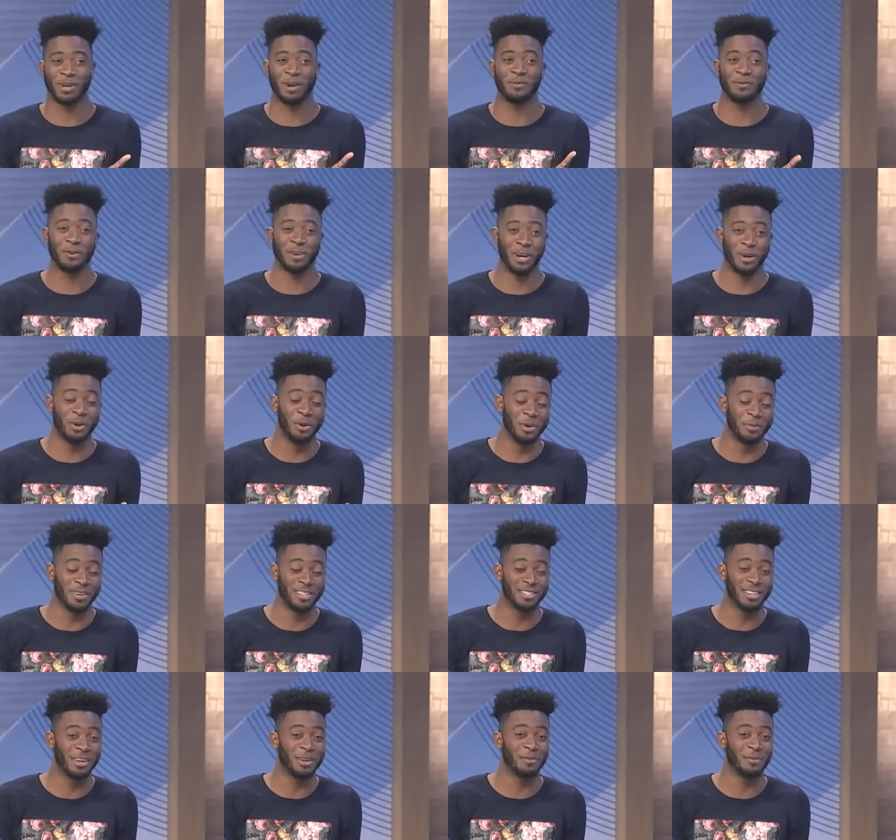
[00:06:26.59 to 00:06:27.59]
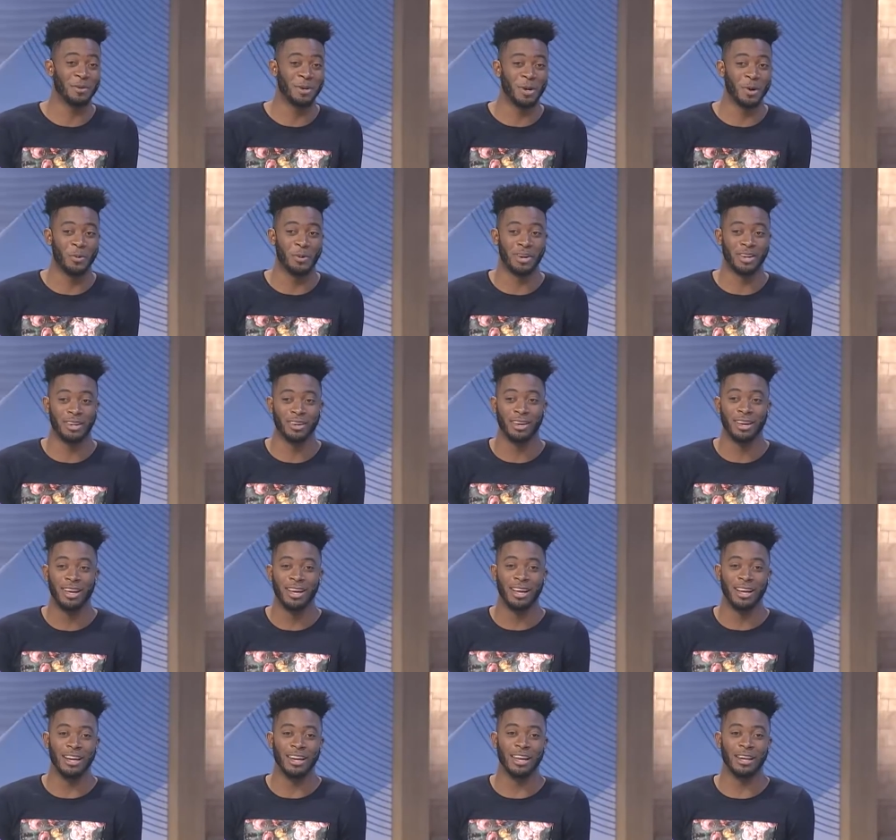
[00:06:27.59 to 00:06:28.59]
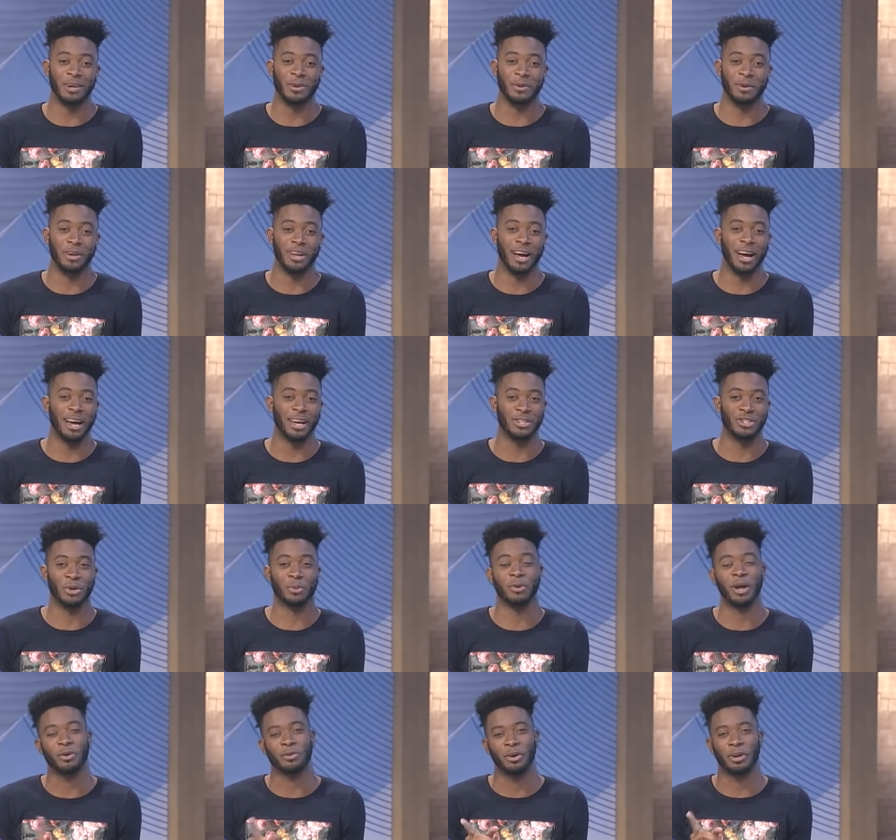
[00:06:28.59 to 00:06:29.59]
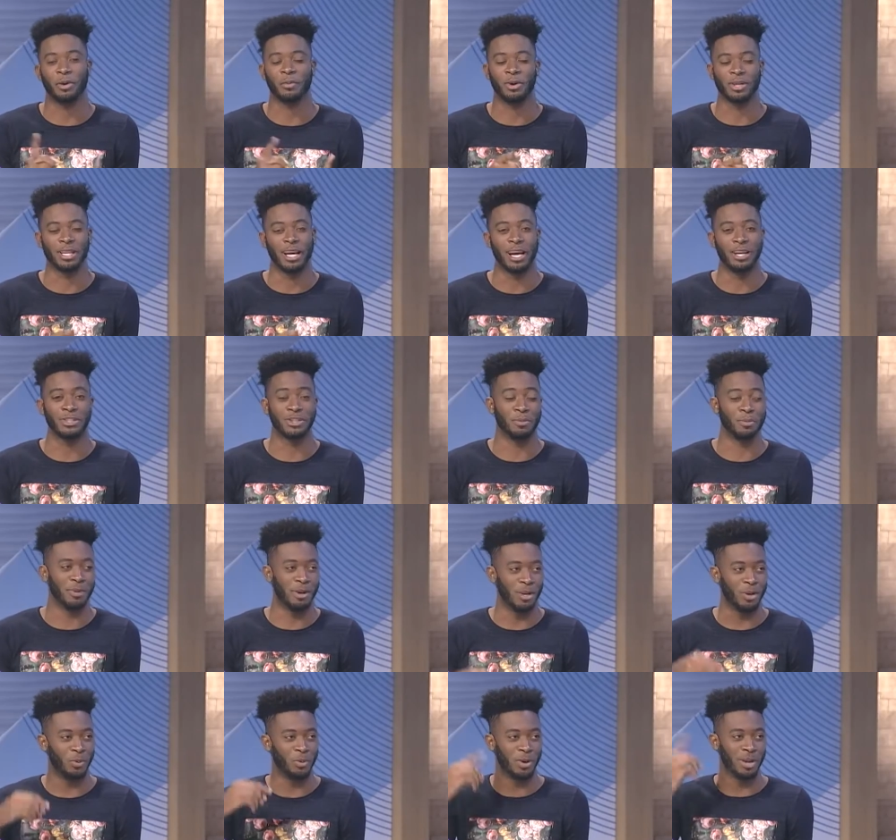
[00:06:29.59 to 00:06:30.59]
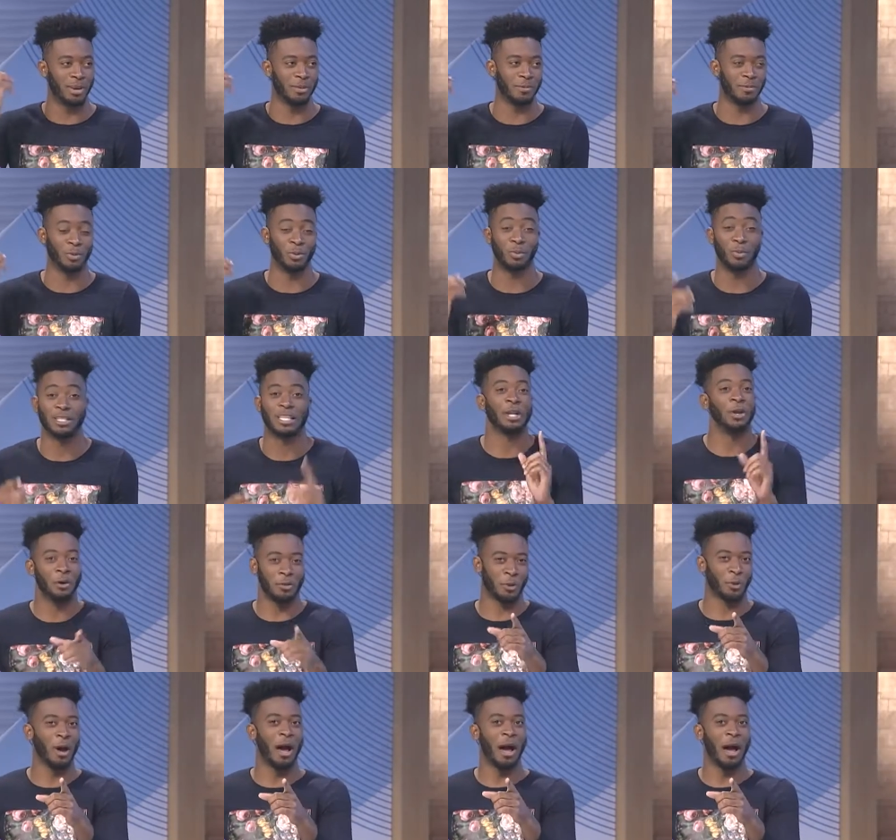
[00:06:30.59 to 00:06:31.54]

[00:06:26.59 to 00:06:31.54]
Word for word: of running, I don't know if you saw the video with the lady doing the high jump, not running, but high jump on the wig flu. But I don't think we'll